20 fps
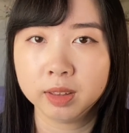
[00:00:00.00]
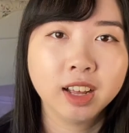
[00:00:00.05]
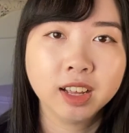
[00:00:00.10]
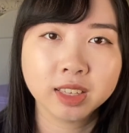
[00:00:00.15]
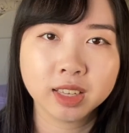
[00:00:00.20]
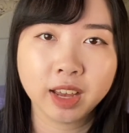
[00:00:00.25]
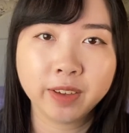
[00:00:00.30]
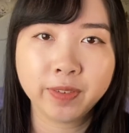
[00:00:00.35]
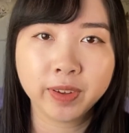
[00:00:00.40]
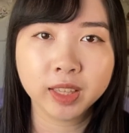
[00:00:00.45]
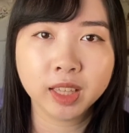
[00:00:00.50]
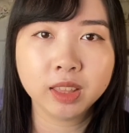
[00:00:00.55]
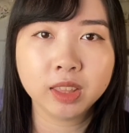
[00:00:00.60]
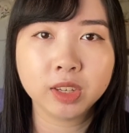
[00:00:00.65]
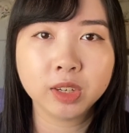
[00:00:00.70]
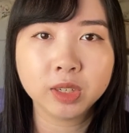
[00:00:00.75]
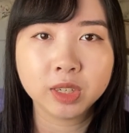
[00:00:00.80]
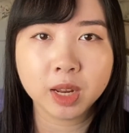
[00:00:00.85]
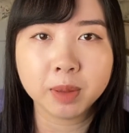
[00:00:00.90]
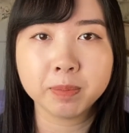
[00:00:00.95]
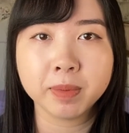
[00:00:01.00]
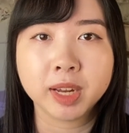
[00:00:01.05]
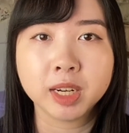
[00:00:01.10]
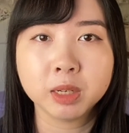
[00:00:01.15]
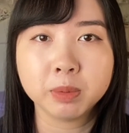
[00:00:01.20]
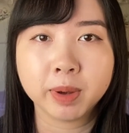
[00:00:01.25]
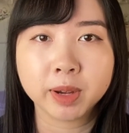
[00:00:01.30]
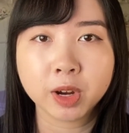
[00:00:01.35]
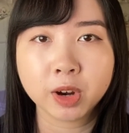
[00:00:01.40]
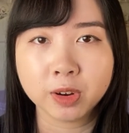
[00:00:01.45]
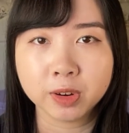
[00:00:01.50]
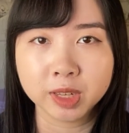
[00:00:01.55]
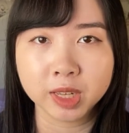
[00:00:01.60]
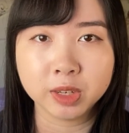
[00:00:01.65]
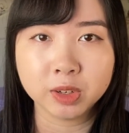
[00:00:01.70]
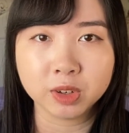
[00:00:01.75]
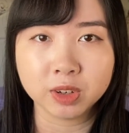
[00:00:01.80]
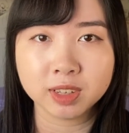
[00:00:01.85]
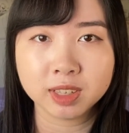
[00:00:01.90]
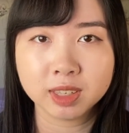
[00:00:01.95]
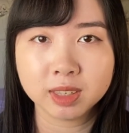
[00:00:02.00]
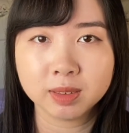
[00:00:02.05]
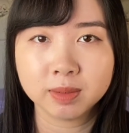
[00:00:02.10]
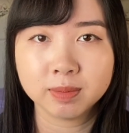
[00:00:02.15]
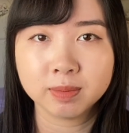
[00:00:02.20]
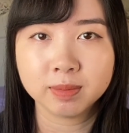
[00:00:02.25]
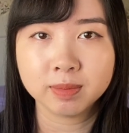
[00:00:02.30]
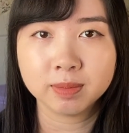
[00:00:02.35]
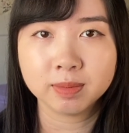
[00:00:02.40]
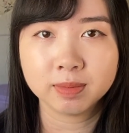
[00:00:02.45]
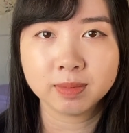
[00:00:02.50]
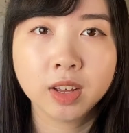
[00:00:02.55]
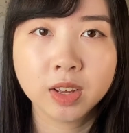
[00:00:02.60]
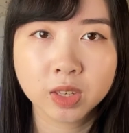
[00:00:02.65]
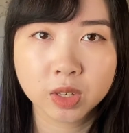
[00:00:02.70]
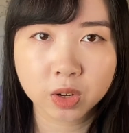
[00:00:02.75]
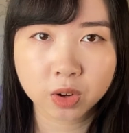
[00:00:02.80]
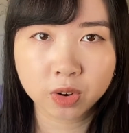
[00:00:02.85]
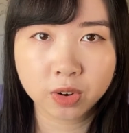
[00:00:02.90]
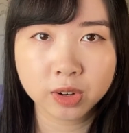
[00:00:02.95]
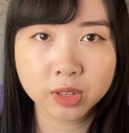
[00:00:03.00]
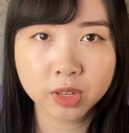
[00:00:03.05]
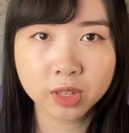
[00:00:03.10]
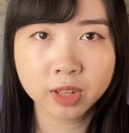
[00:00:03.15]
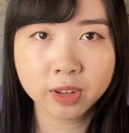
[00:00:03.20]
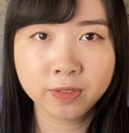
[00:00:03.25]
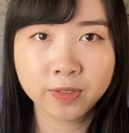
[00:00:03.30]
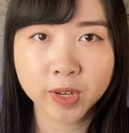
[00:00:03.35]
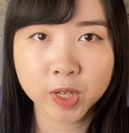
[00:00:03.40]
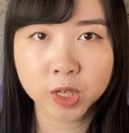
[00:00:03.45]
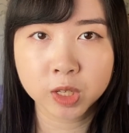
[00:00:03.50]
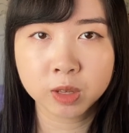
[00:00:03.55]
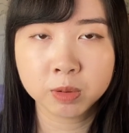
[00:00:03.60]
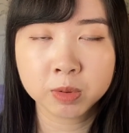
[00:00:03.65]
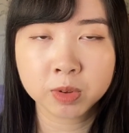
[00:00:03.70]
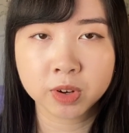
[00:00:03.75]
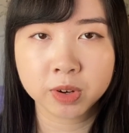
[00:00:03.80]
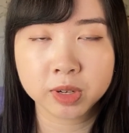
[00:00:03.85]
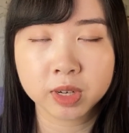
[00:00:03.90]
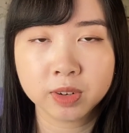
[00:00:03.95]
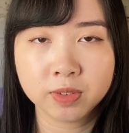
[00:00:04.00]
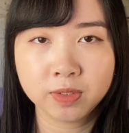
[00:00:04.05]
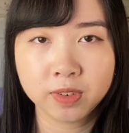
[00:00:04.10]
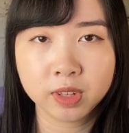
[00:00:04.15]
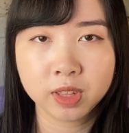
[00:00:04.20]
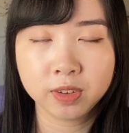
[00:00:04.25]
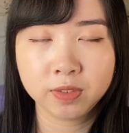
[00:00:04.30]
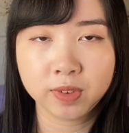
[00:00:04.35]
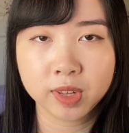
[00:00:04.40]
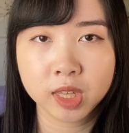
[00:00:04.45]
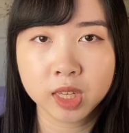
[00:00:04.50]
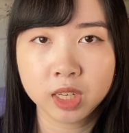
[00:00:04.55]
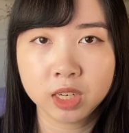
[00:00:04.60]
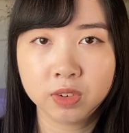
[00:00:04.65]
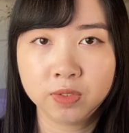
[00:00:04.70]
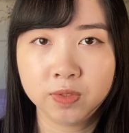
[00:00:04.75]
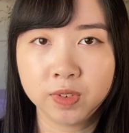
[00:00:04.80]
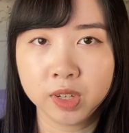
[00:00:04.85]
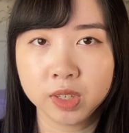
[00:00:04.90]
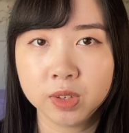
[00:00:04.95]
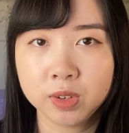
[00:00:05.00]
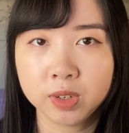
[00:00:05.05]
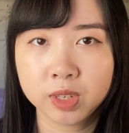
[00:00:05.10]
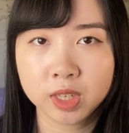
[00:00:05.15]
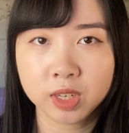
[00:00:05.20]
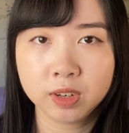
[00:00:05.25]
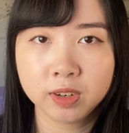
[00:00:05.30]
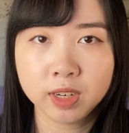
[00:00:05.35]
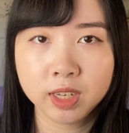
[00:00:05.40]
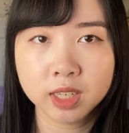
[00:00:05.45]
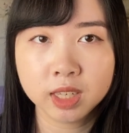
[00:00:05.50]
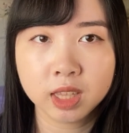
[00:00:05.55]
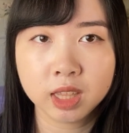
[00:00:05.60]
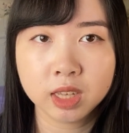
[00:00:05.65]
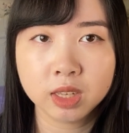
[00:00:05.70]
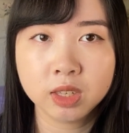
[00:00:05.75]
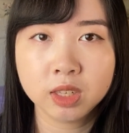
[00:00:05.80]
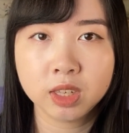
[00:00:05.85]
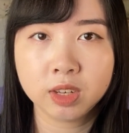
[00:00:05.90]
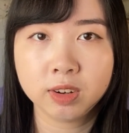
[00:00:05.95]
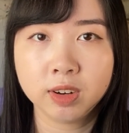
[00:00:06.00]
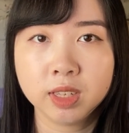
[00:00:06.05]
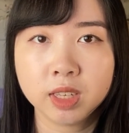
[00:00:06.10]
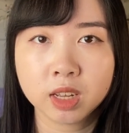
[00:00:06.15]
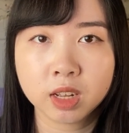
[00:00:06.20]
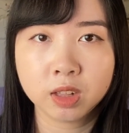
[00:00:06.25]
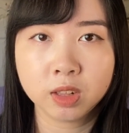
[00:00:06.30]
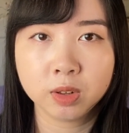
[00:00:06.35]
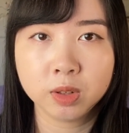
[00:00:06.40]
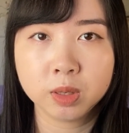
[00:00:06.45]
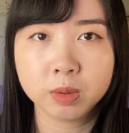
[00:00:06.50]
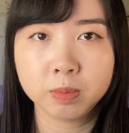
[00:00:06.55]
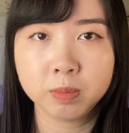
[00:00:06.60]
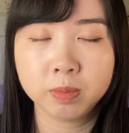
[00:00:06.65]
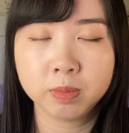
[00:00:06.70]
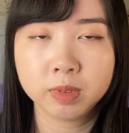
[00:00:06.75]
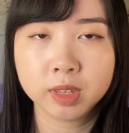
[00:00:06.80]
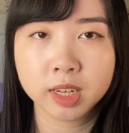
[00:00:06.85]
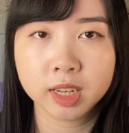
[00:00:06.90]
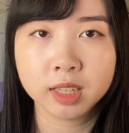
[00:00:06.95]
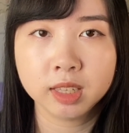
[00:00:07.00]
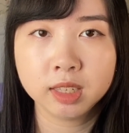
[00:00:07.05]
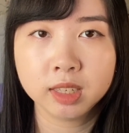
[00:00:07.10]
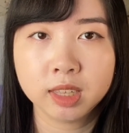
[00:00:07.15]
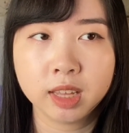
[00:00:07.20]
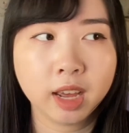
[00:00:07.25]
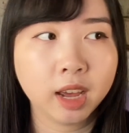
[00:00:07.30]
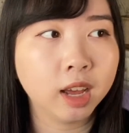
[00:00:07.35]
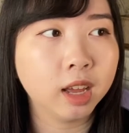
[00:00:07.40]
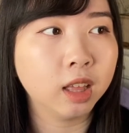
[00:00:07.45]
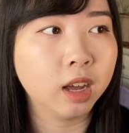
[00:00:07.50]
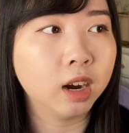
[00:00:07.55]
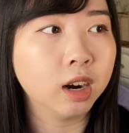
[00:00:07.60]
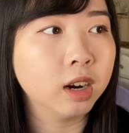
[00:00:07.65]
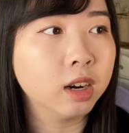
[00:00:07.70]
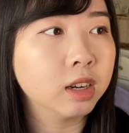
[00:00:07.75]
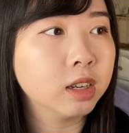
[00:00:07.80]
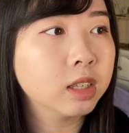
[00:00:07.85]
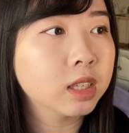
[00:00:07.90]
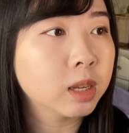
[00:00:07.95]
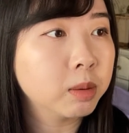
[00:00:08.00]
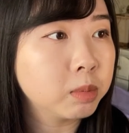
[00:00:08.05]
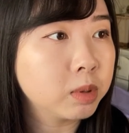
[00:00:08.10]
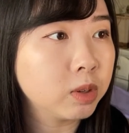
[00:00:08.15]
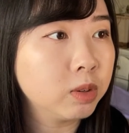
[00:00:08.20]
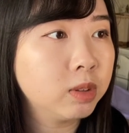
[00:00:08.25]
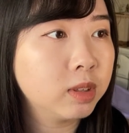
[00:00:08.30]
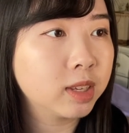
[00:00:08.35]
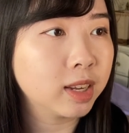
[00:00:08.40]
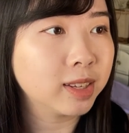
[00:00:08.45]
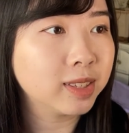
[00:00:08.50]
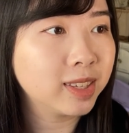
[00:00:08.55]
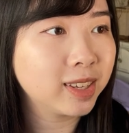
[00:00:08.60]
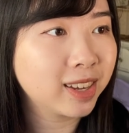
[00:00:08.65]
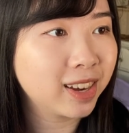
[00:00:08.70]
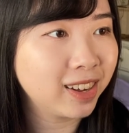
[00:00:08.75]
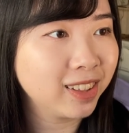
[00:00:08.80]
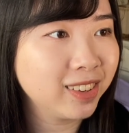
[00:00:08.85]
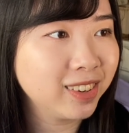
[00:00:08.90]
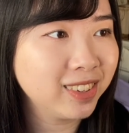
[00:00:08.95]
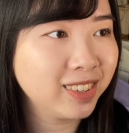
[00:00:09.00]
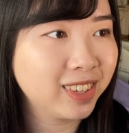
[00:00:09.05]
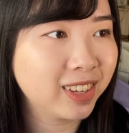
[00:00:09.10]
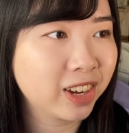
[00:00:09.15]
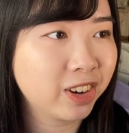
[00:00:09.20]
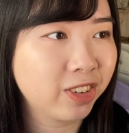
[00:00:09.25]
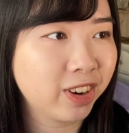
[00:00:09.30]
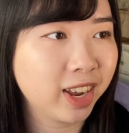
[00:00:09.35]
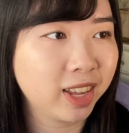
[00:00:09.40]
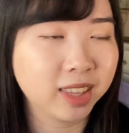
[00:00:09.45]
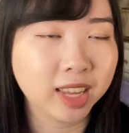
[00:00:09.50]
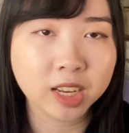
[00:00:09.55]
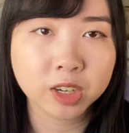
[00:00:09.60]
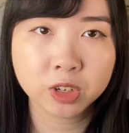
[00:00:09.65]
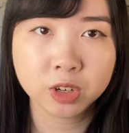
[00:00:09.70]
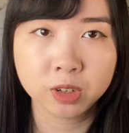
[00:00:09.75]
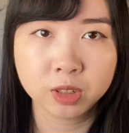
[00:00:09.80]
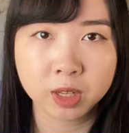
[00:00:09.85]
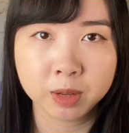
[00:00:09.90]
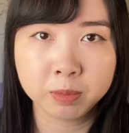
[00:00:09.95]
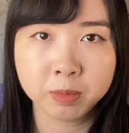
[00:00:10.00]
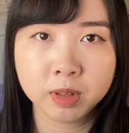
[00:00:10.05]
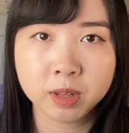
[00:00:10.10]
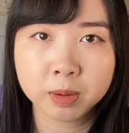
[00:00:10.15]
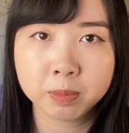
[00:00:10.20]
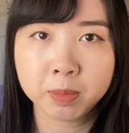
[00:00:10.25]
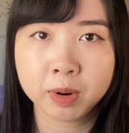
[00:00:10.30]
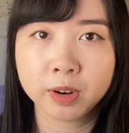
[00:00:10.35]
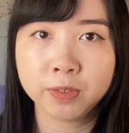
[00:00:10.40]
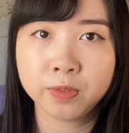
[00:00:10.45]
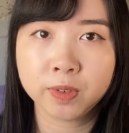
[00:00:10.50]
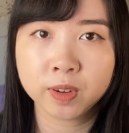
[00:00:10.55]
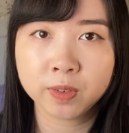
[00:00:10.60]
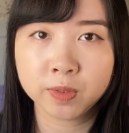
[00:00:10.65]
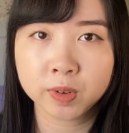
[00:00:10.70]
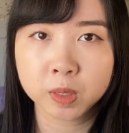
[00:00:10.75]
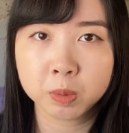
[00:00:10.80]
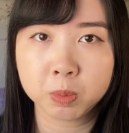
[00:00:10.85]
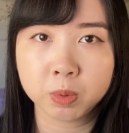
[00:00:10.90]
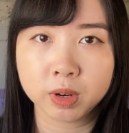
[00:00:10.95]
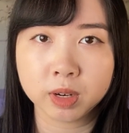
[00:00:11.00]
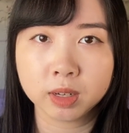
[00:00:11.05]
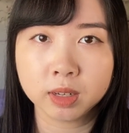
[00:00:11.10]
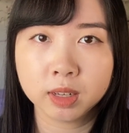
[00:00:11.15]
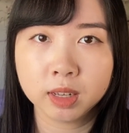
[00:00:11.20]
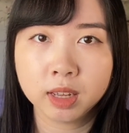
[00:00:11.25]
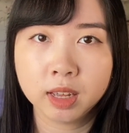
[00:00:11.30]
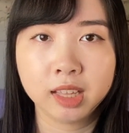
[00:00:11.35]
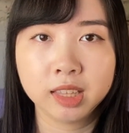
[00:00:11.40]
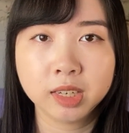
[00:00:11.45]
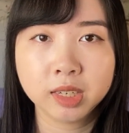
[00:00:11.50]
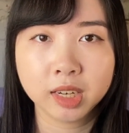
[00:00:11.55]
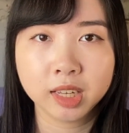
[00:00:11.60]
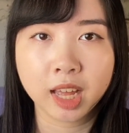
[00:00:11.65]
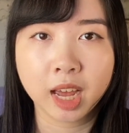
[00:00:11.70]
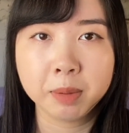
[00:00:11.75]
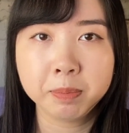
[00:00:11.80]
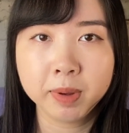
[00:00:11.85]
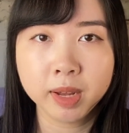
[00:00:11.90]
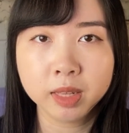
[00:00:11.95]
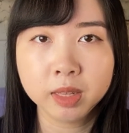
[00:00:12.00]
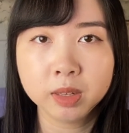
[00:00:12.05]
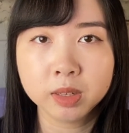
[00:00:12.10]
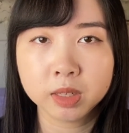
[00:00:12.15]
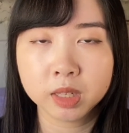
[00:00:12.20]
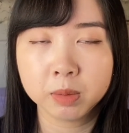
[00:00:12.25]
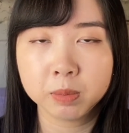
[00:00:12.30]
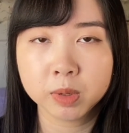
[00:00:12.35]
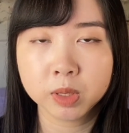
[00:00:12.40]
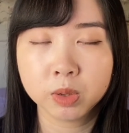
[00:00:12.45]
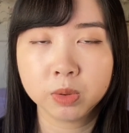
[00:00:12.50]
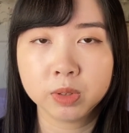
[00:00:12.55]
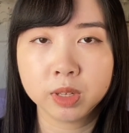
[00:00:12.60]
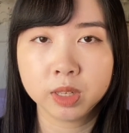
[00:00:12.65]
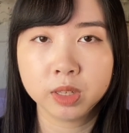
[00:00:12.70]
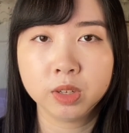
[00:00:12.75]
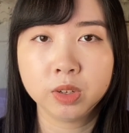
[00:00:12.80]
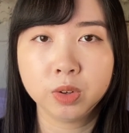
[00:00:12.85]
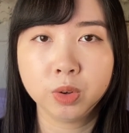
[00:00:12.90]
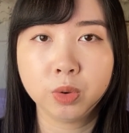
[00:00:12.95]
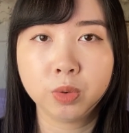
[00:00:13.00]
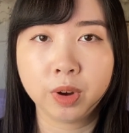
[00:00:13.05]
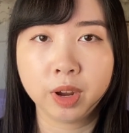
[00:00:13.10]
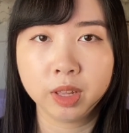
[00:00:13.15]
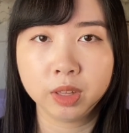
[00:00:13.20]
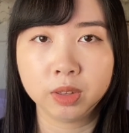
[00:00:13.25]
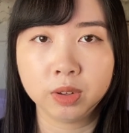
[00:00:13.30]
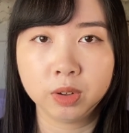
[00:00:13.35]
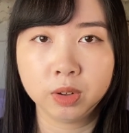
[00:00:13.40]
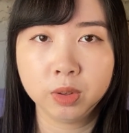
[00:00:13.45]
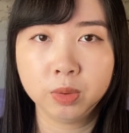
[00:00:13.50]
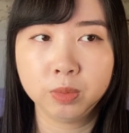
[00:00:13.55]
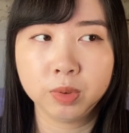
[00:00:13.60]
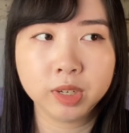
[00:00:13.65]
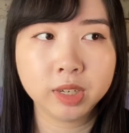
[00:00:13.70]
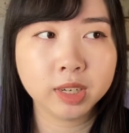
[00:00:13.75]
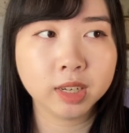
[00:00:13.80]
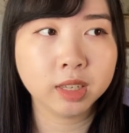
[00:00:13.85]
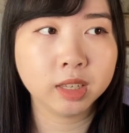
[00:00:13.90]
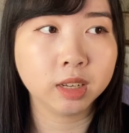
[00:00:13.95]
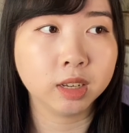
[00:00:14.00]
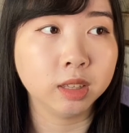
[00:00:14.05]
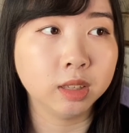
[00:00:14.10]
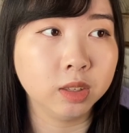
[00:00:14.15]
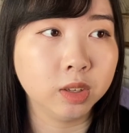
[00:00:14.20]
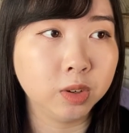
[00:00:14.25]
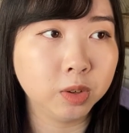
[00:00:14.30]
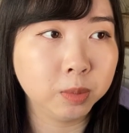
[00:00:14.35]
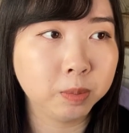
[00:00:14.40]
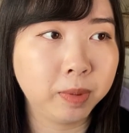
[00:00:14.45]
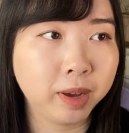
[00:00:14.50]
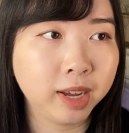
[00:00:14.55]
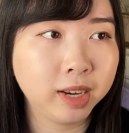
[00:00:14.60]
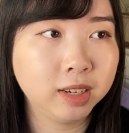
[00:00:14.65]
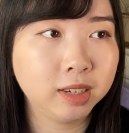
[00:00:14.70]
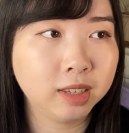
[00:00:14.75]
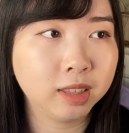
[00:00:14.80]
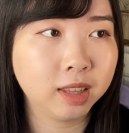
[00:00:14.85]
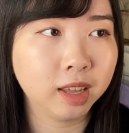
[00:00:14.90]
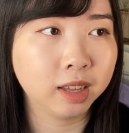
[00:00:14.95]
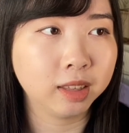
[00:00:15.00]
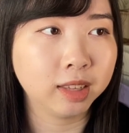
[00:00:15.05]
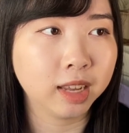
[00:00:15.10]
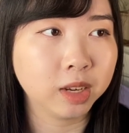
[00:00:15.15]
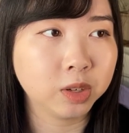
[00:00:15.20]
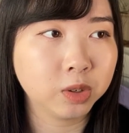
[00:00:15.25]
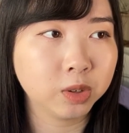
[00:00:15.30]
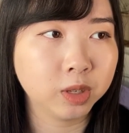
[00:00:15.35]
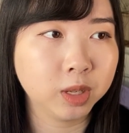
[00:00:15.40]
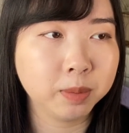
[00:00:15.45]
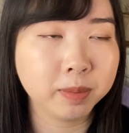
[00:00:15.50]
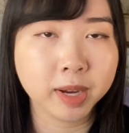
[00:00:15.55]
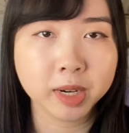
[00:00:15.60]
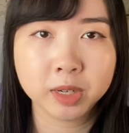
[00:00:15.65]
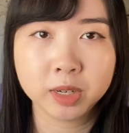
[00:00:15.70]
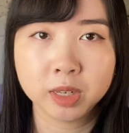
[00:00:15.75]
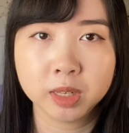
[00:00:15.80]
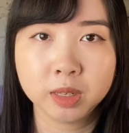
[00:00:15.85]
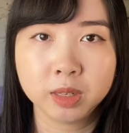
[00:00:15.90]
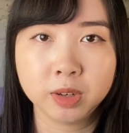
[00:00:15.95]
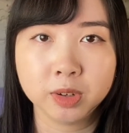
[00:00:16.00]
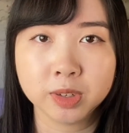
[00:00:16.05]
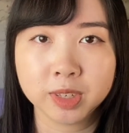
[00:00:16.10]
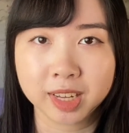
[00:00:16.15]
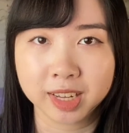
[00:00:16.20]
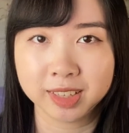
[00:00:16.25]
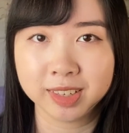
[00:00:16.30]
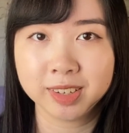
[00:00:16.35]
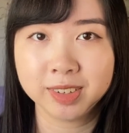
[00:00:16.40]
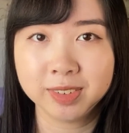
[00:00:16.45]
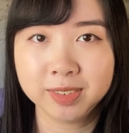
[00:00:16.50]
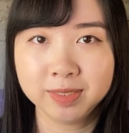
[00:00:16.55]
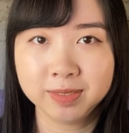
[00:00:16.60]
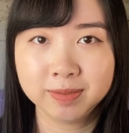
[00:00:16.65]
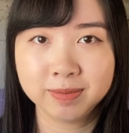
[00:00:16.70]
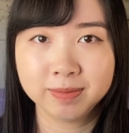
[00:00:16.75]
So I felt that this shade matched my current interests. So according to the official description for the Vintage Filter series, this series includes tints that are subdued dusty colors to create a natural lip look perfect for spring. And the shade I picked is number 22 Grain Nude, which is a nude beige that naturally matches your skin tone.